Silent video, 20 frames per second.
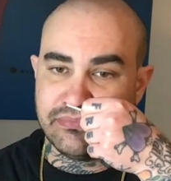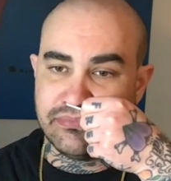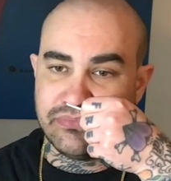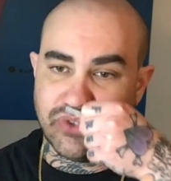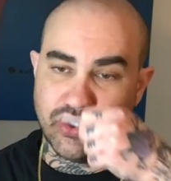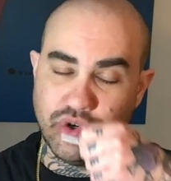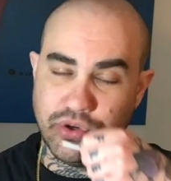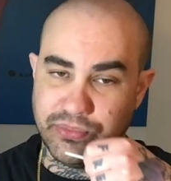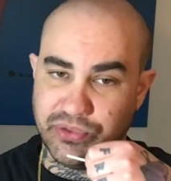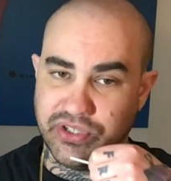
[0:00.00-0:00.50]

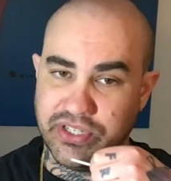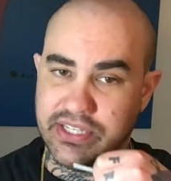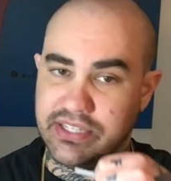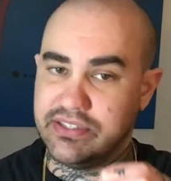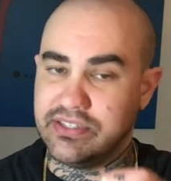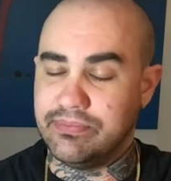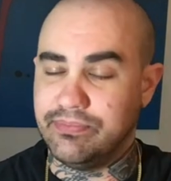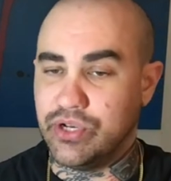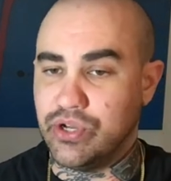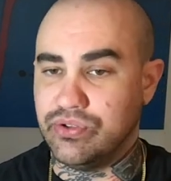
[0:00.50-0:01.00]
Normally
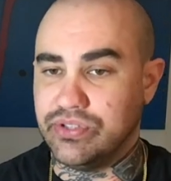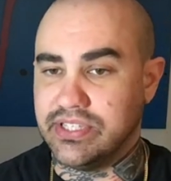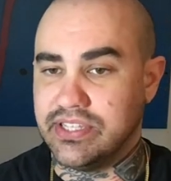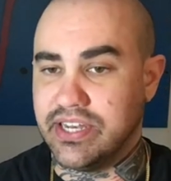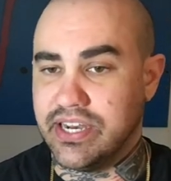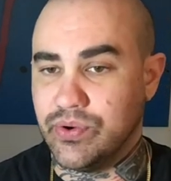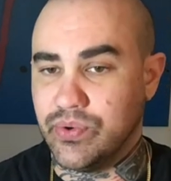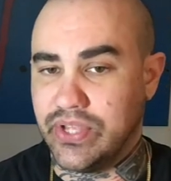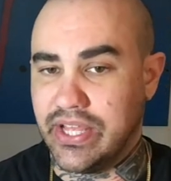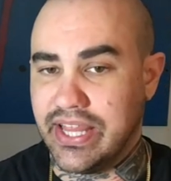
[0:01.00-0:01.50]
some notes
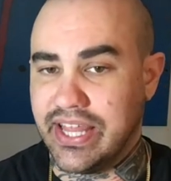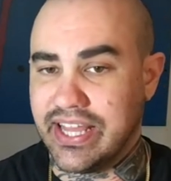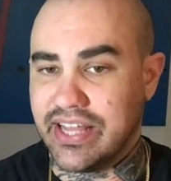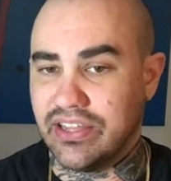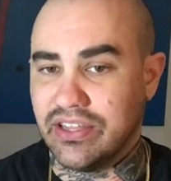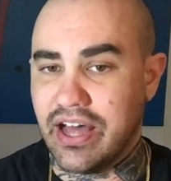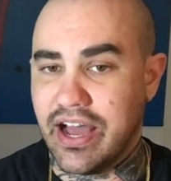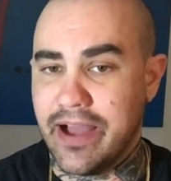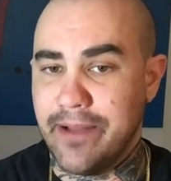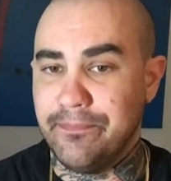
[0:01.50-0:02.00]
that I really like
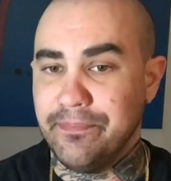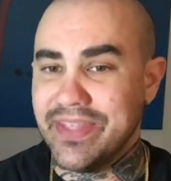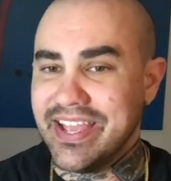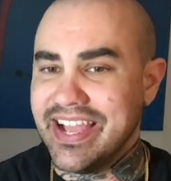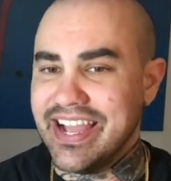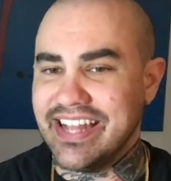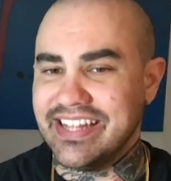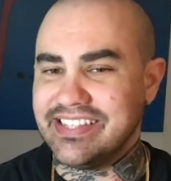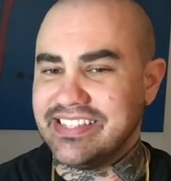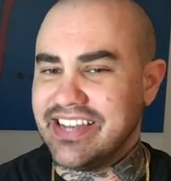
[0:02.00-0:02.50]
a lot.
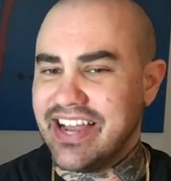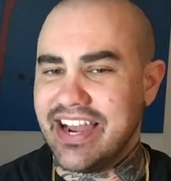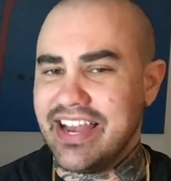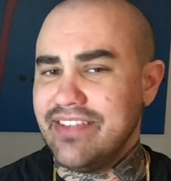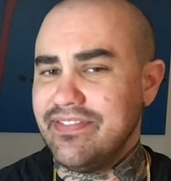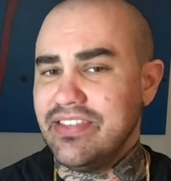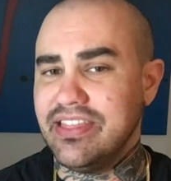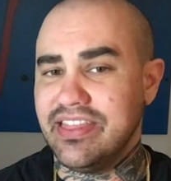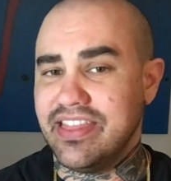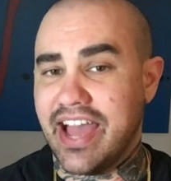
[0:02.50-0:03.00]
It's not
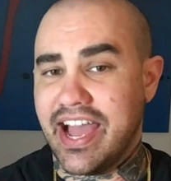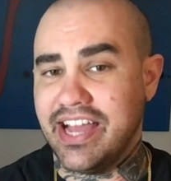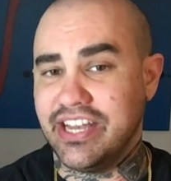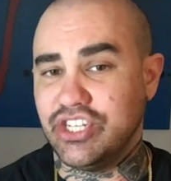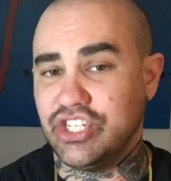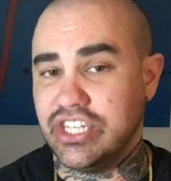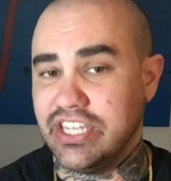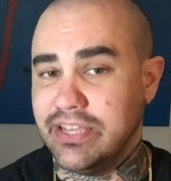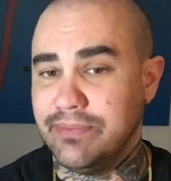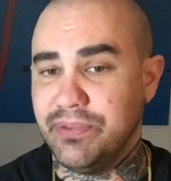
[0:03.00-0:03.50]
even that
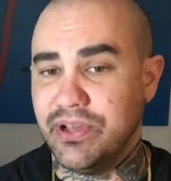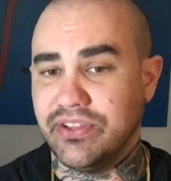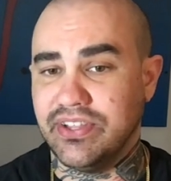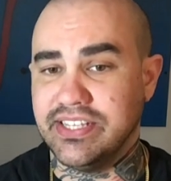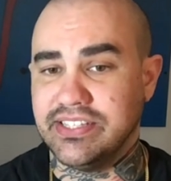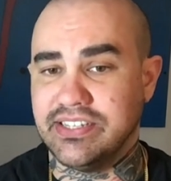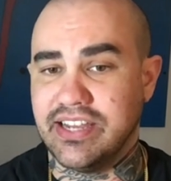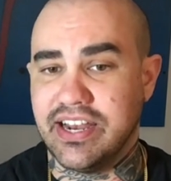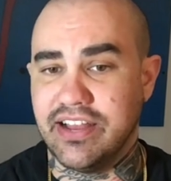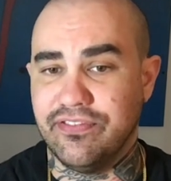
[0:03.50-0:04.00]
cheap, at
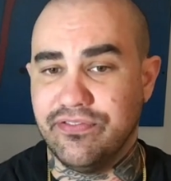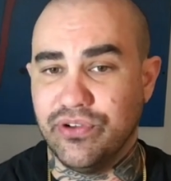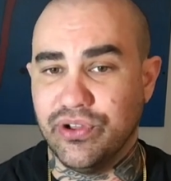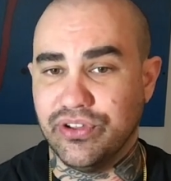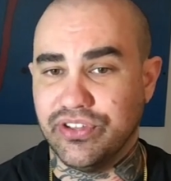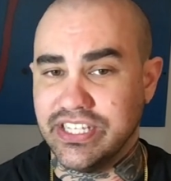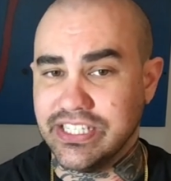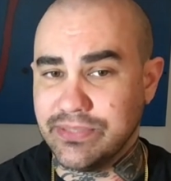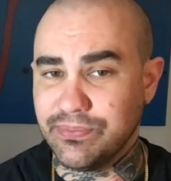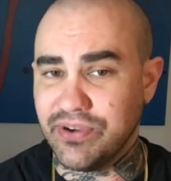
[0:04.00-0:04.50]
least not at
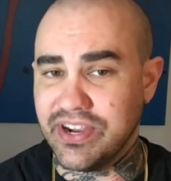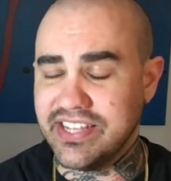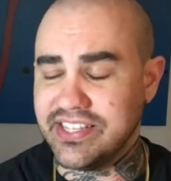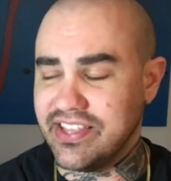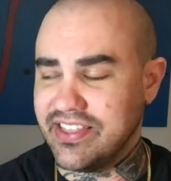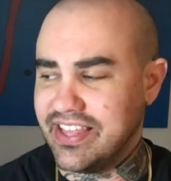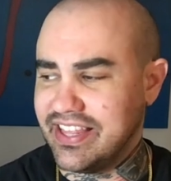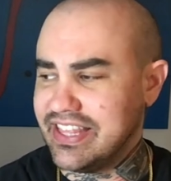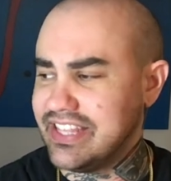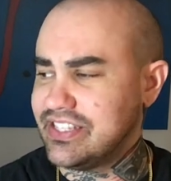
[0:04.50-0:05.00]
full list price.
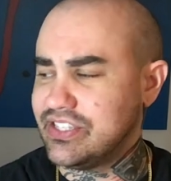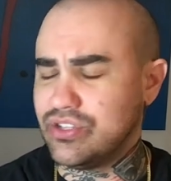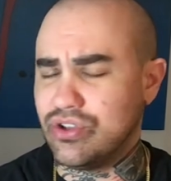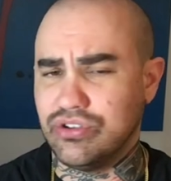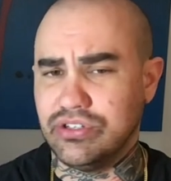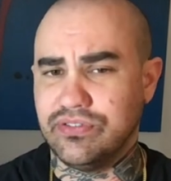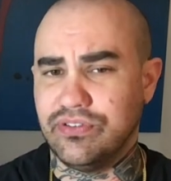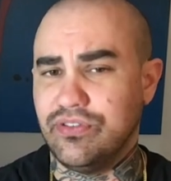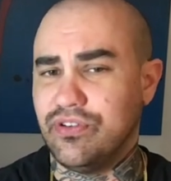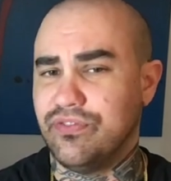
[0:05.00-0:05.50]
I think this
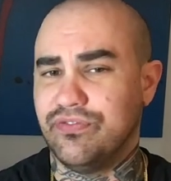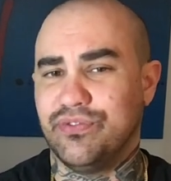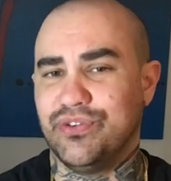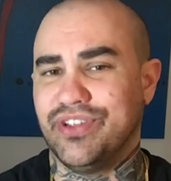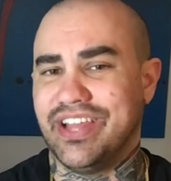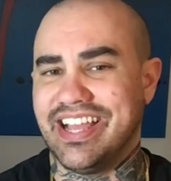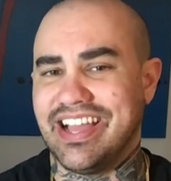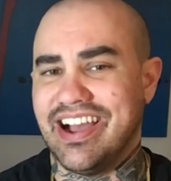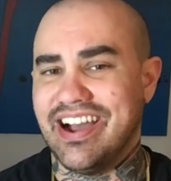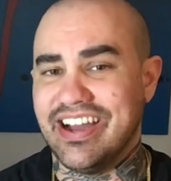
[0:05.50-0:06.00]
goes for
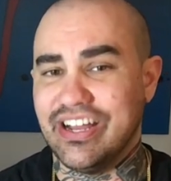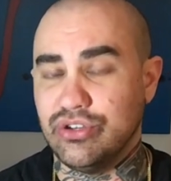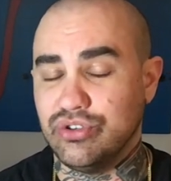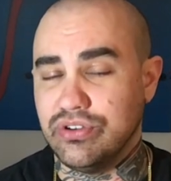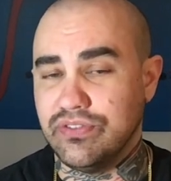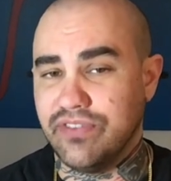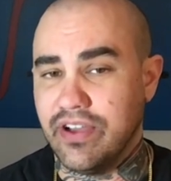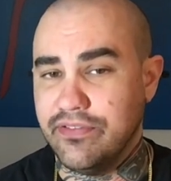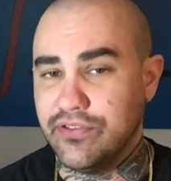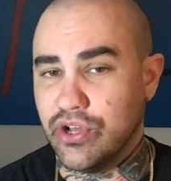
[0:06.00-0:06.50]
like
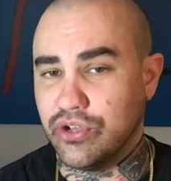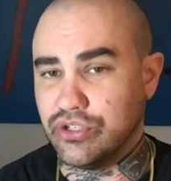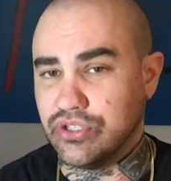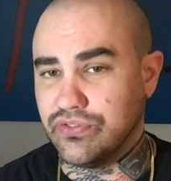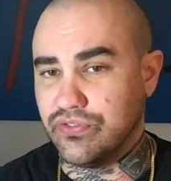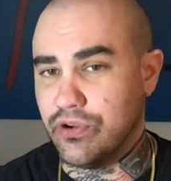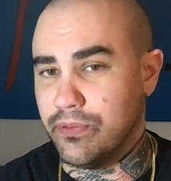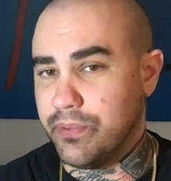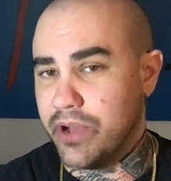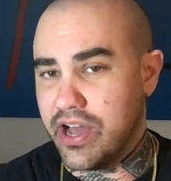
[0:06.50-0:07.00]

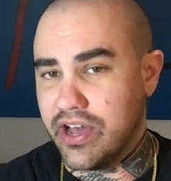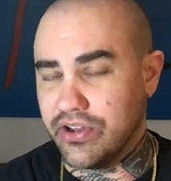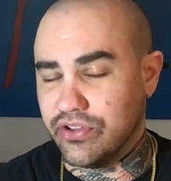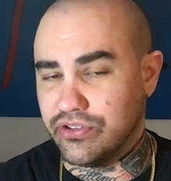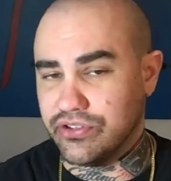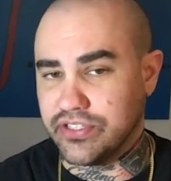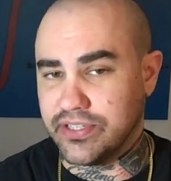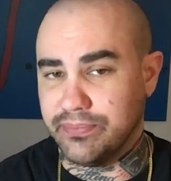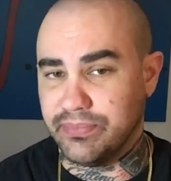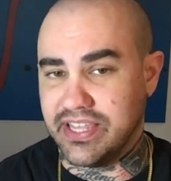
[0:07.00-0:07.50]
$105 for a
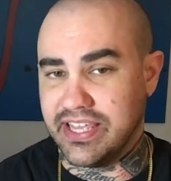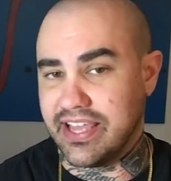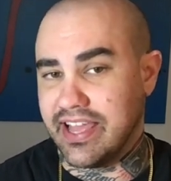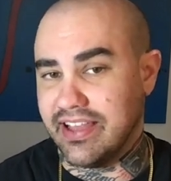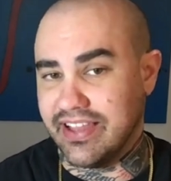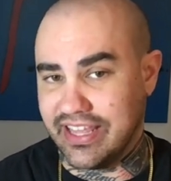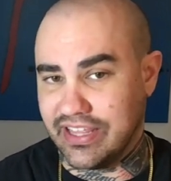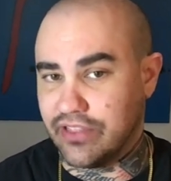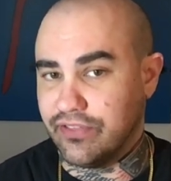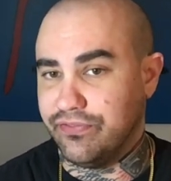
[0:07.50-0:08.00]
bottle or something
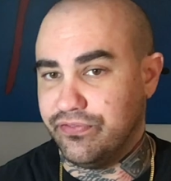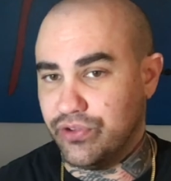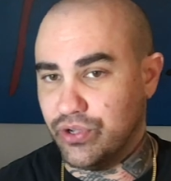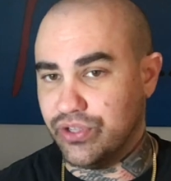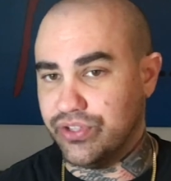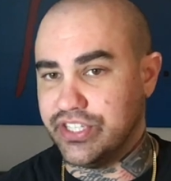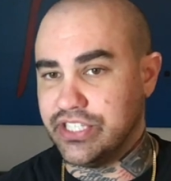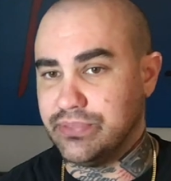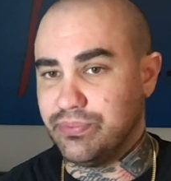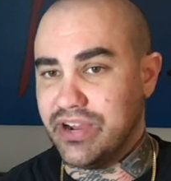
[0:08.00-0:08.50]
at like the
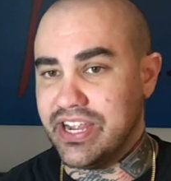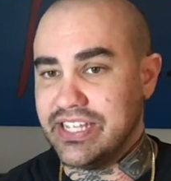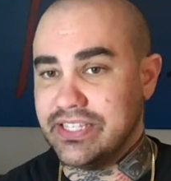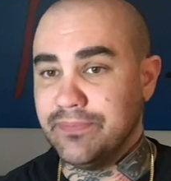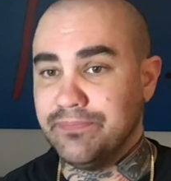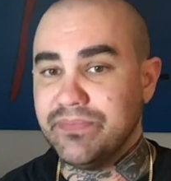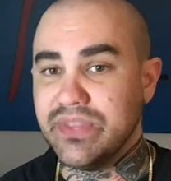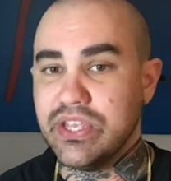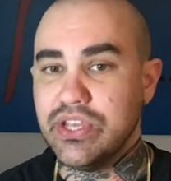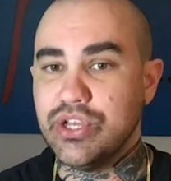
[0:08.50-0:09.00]
full list
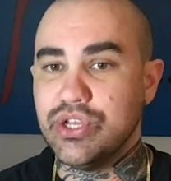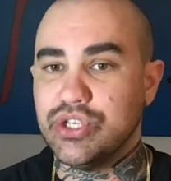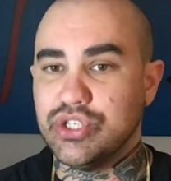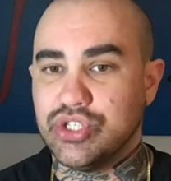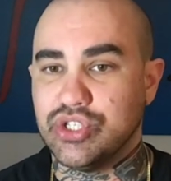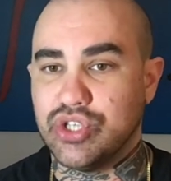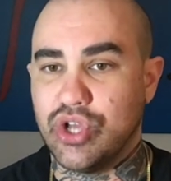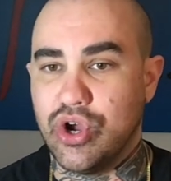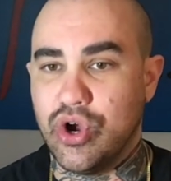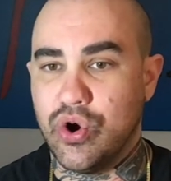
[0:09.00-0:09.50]
price.
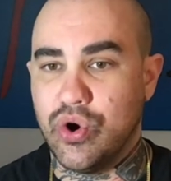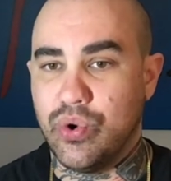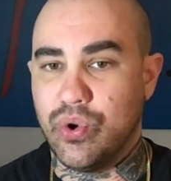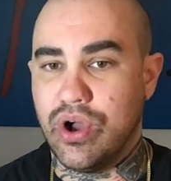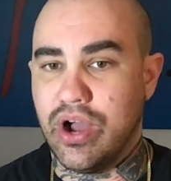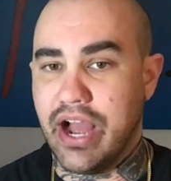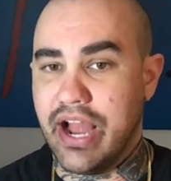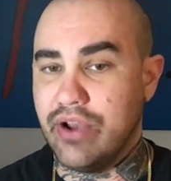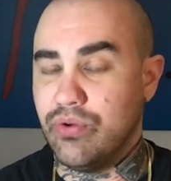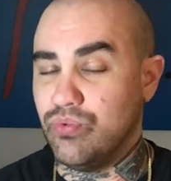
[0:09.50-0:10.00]

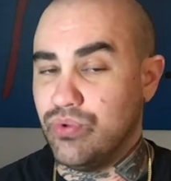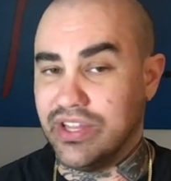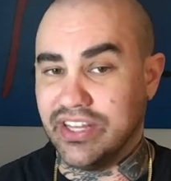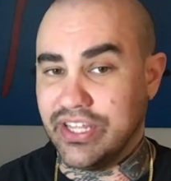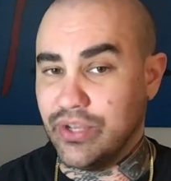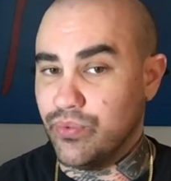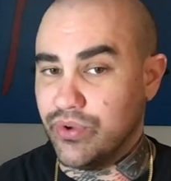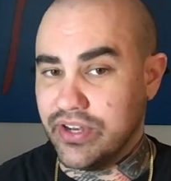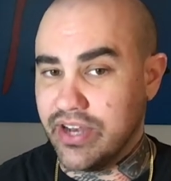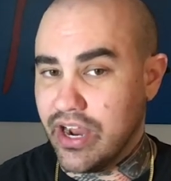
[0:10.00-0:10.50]
So I
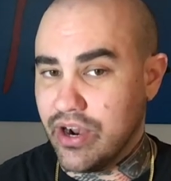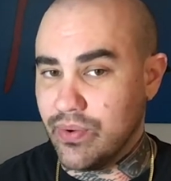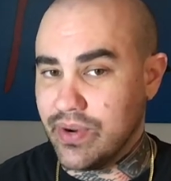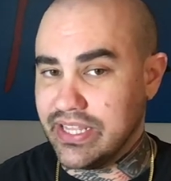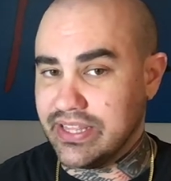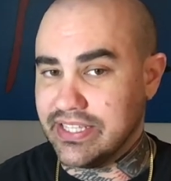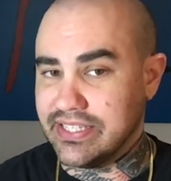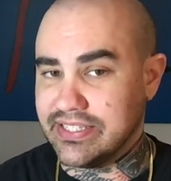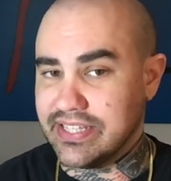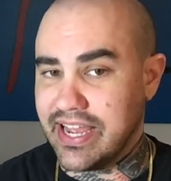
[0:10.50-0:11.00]
really would not
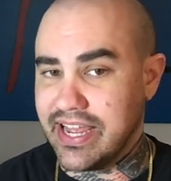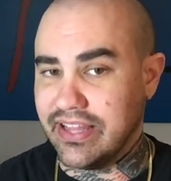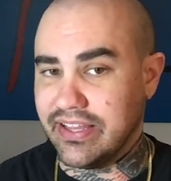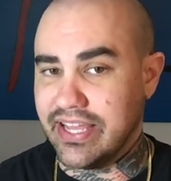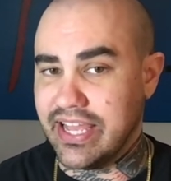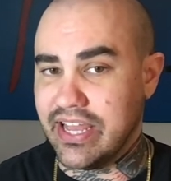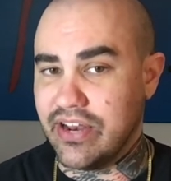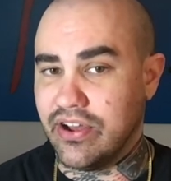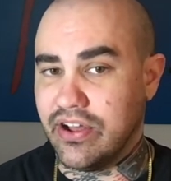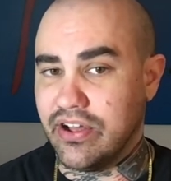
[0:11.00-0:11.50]
rate this
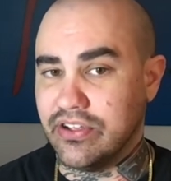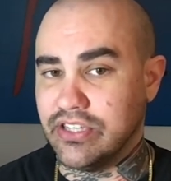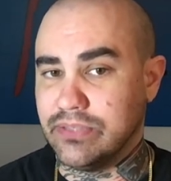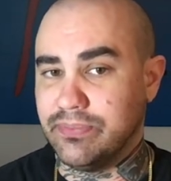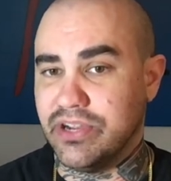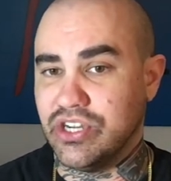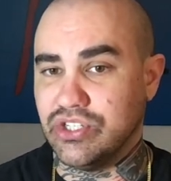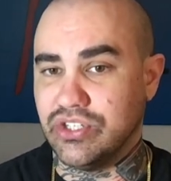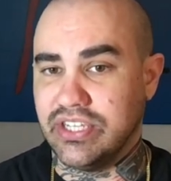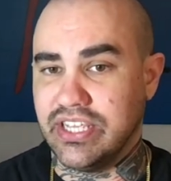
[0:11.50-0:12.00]
highly at all,
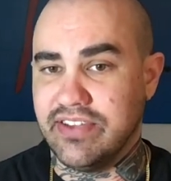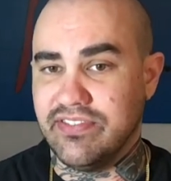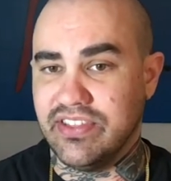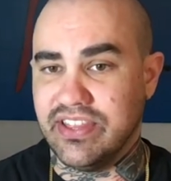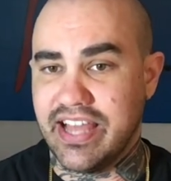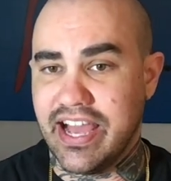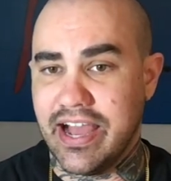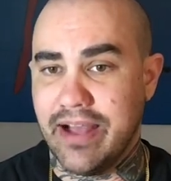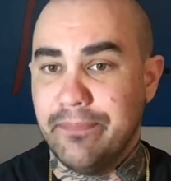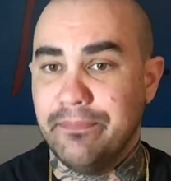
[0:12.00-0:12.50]
especially
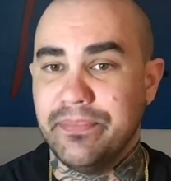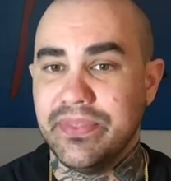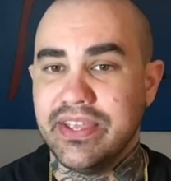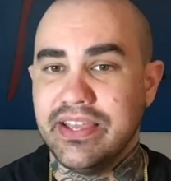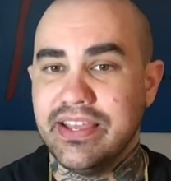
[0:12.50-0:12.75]
given that